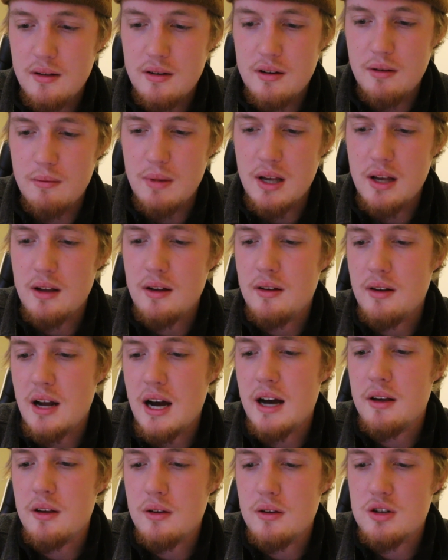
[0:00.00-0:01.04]
to me,
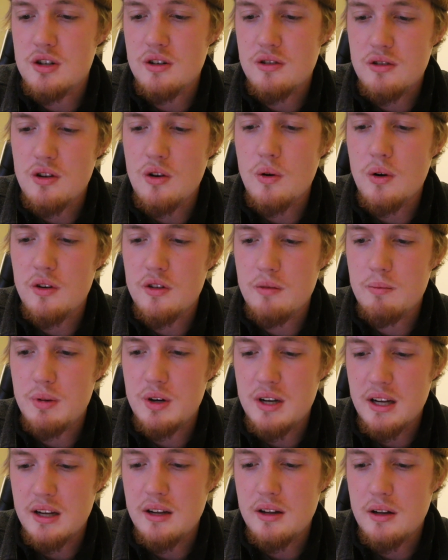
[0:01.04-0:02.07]
not just yours in
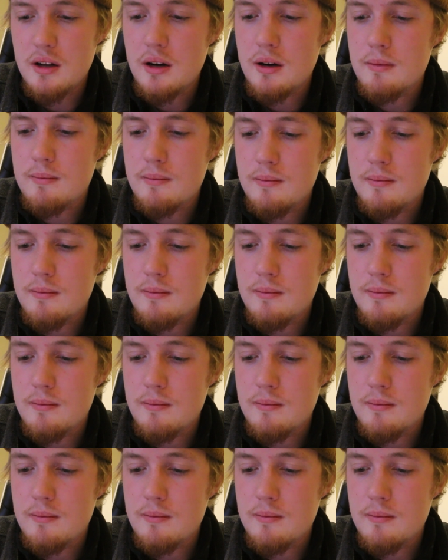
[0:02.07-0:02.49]
particular.